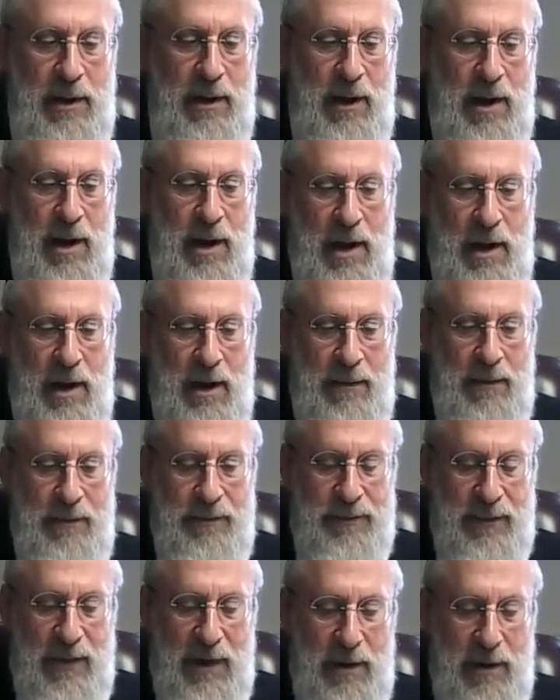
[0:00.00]

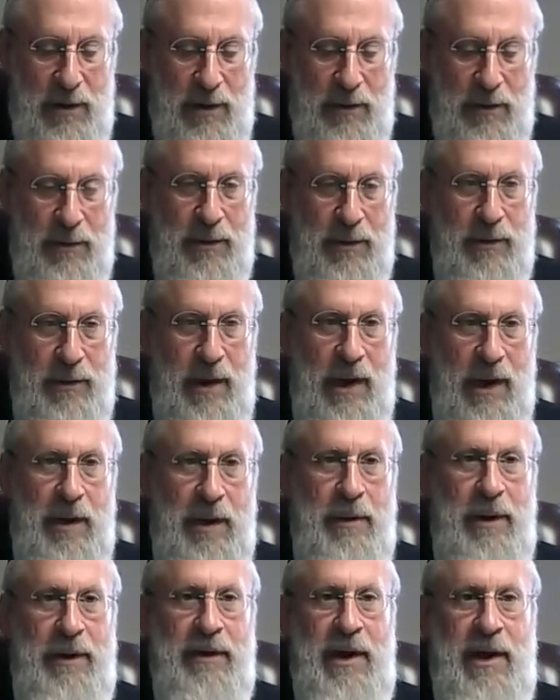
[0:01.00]

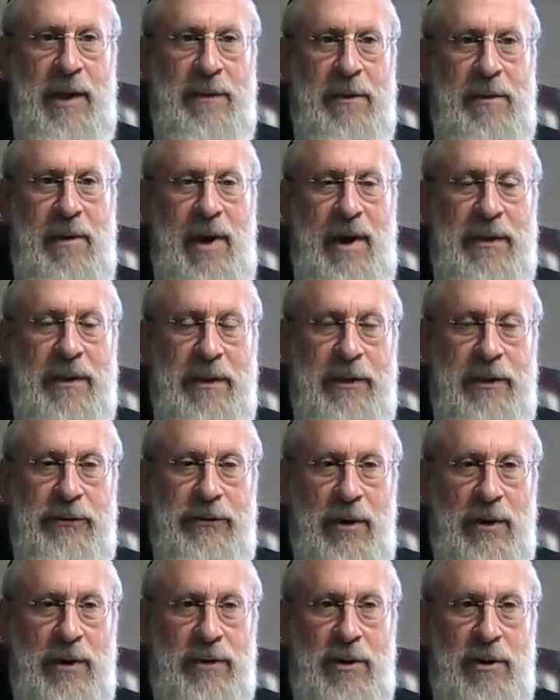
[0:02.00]
We have to keep in mind that these
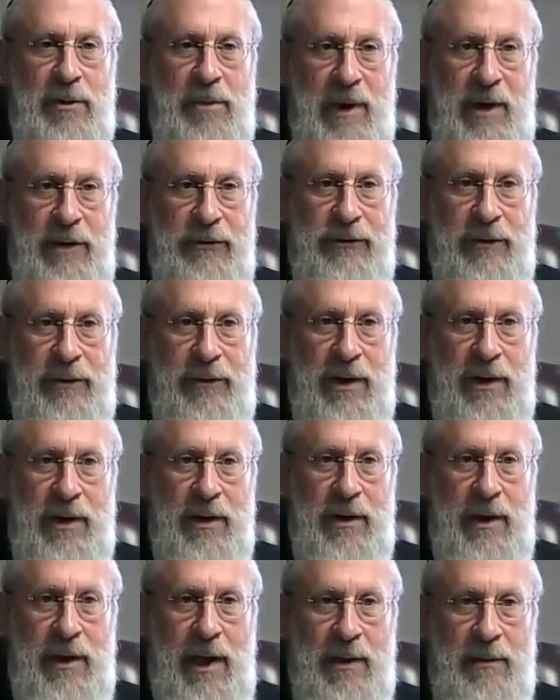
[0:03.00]
are all durabbanans over
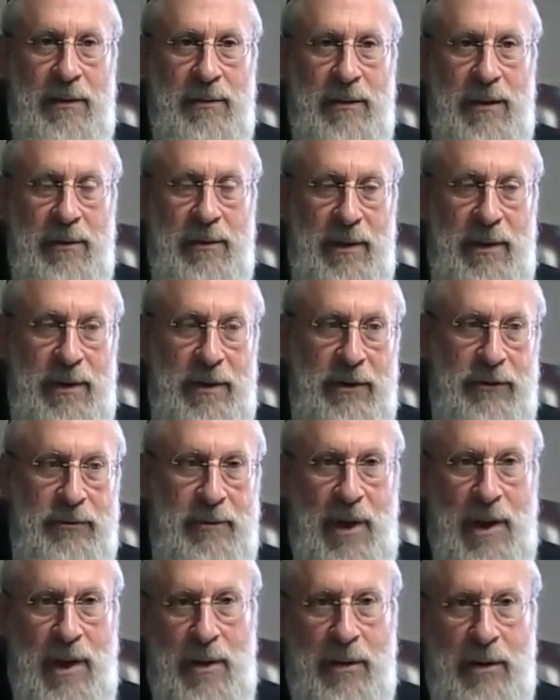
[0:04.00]
here, and with these
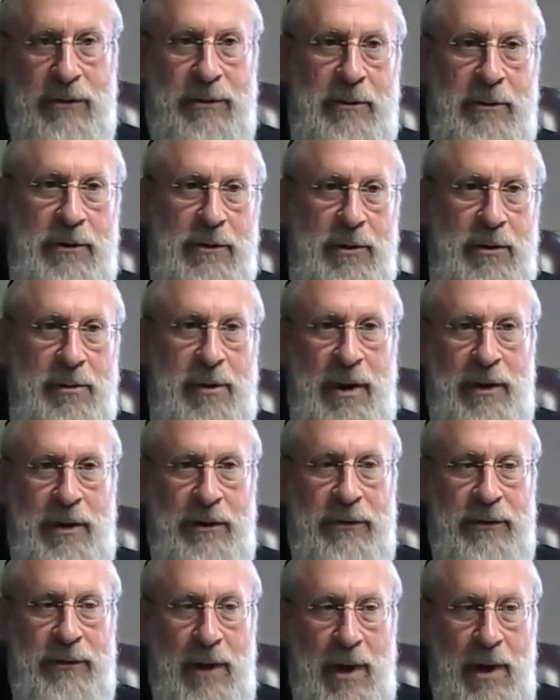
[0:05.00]
machlokas and
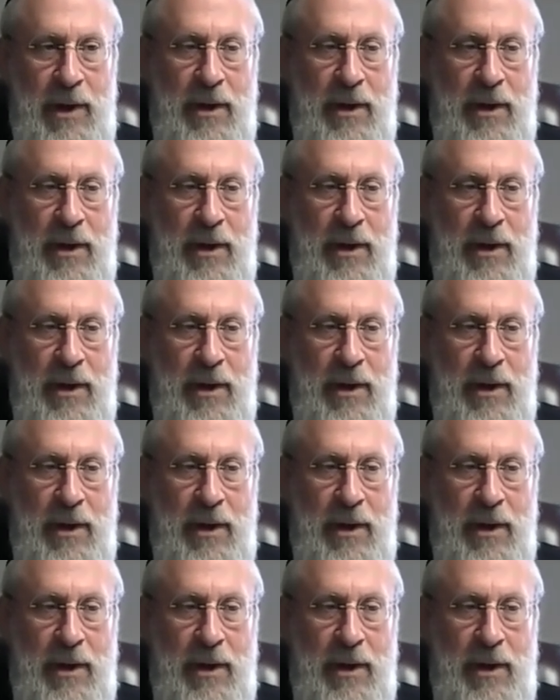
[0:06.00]
durabbanans,